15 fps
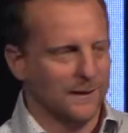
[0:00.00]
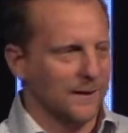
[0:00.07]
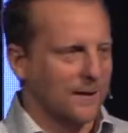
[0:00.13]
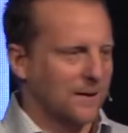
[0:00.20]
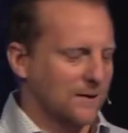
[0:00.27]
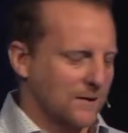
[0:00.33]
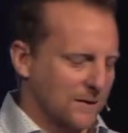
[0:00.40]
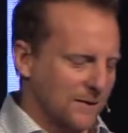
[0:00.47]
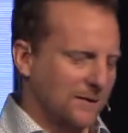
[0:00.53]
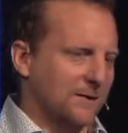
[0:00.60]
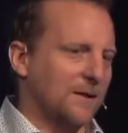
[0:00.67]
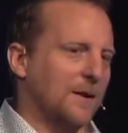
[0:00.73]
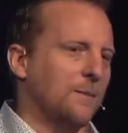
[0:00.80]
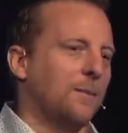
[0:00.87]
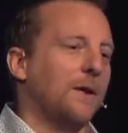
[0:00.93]
Because this is
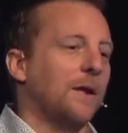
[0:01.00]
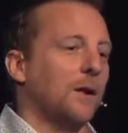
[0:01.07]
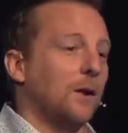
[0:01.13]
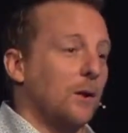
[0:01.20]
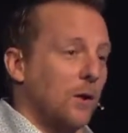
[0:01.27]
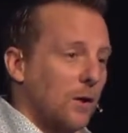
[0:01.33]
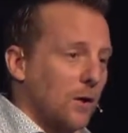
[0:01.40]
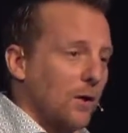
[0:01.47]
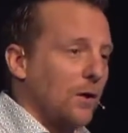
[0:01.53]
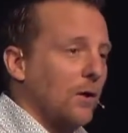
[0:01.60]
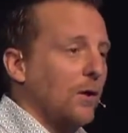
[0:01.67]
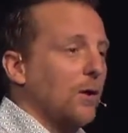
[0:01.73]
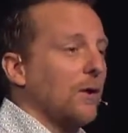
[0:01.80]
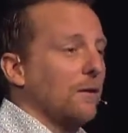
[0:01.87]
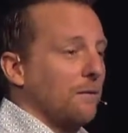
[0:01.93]
going to be a
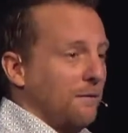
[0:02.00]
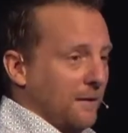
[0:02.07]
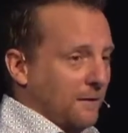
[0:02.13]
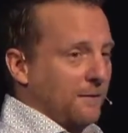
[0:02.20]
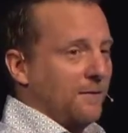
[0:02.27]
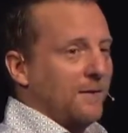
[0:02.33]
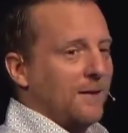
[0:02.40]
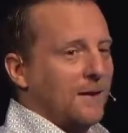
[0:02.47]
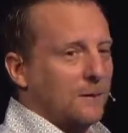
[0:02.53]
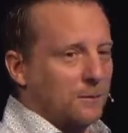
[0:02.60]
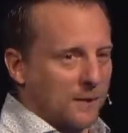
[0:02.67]
long 15